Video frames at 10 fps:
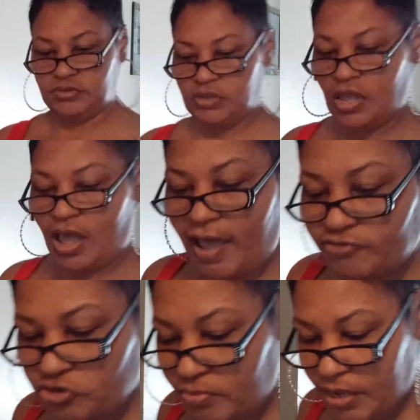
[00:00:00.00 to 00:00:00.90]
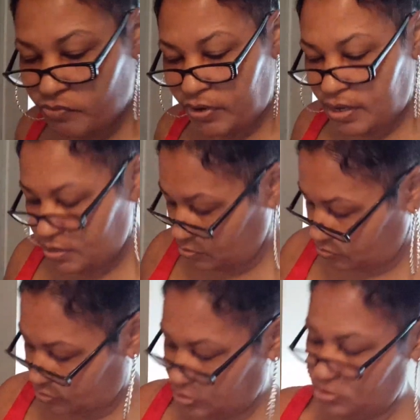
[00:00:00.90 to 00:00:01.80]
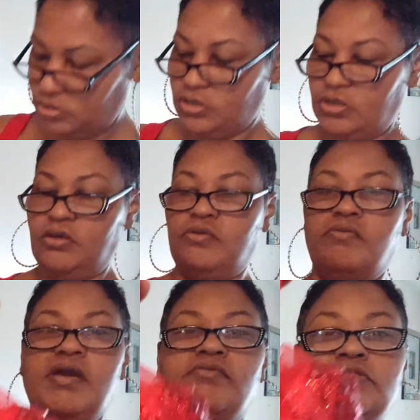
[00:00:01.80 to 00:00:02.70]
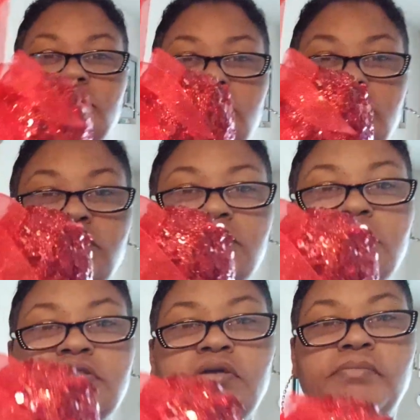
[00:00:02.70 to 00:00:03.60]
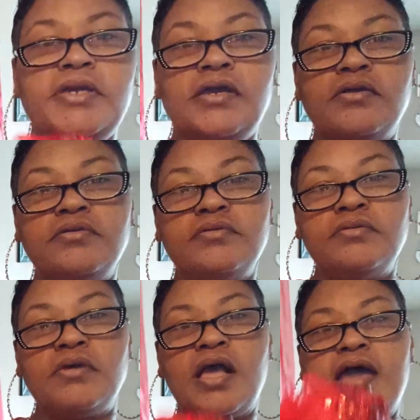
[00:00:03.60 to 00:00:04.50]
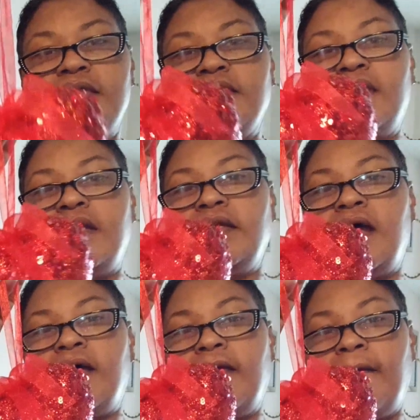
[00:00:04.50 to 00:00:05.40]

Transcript: I have two big red, red ones too. These are bigger. I got at the 99.